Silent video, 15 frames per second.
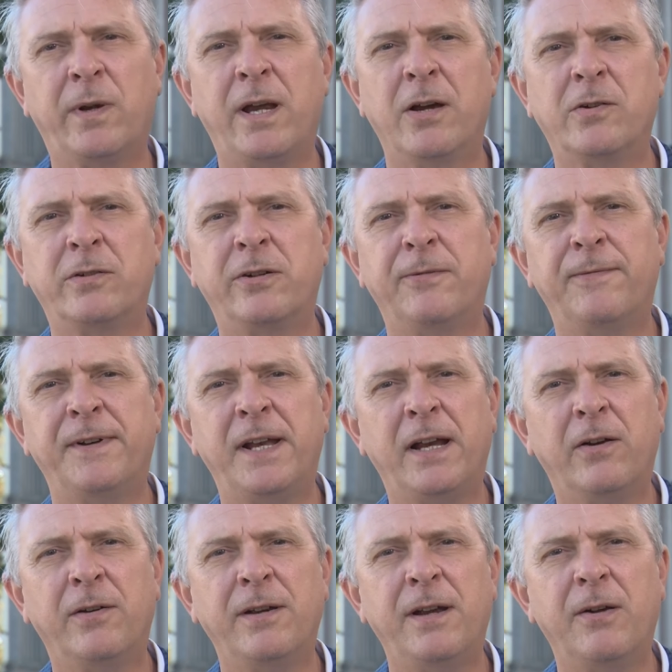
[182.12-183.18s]
character of an
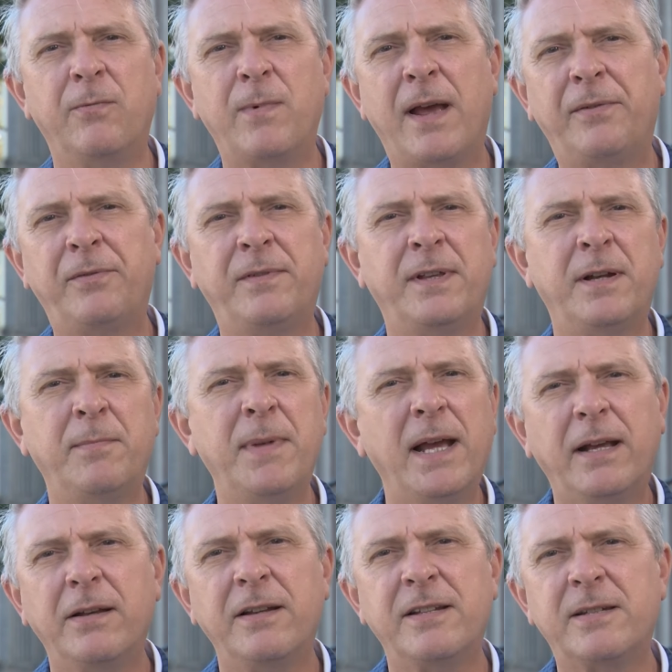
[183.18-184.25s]
area rather than a
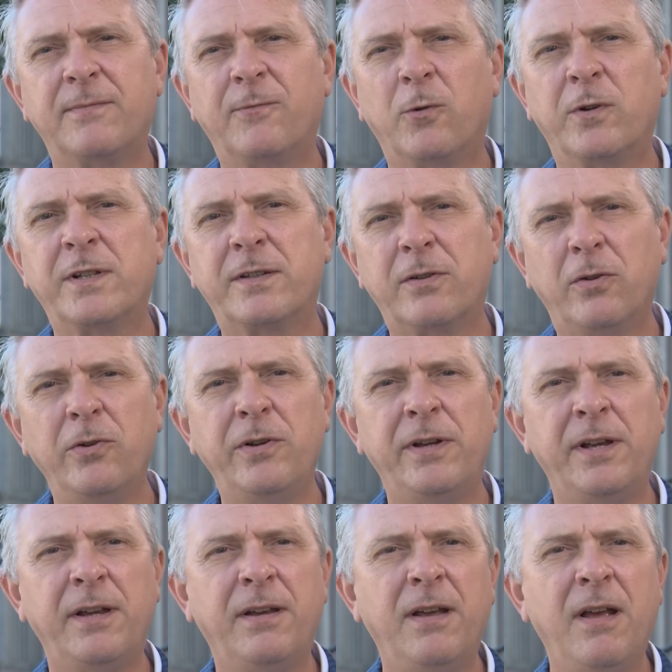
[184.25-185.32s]
mechanism for
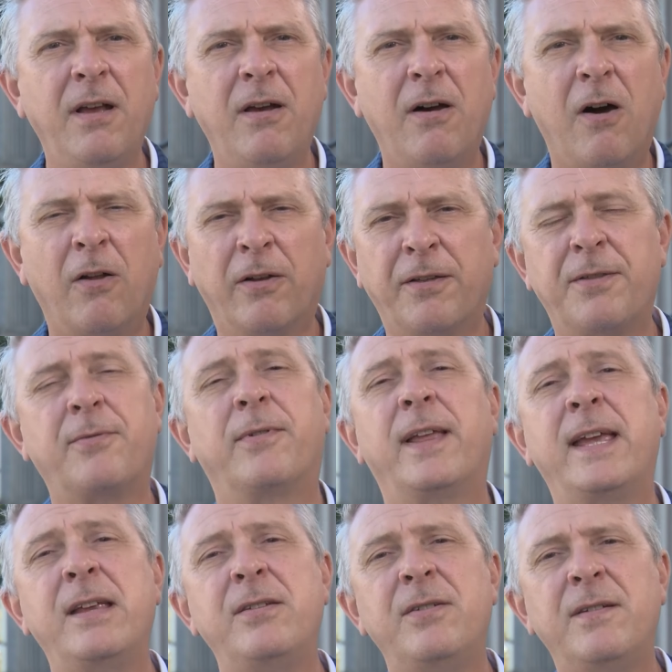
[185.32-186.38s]
excluding all other
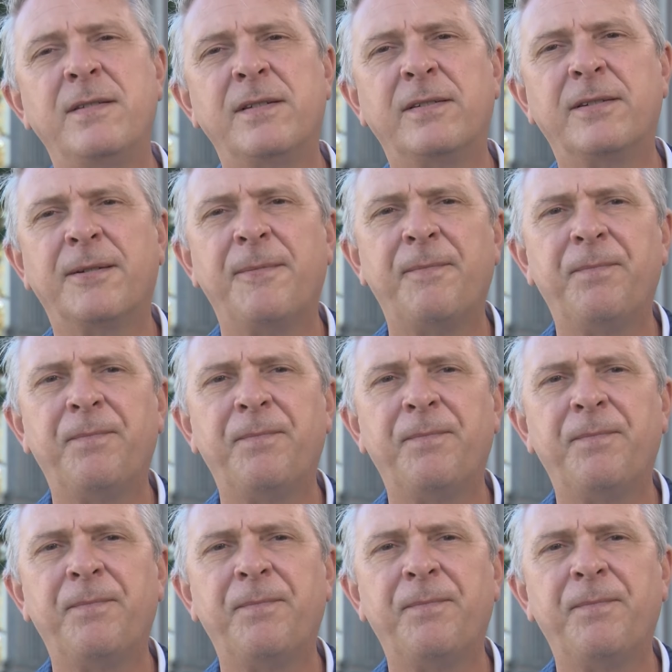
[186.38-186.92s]
land uses.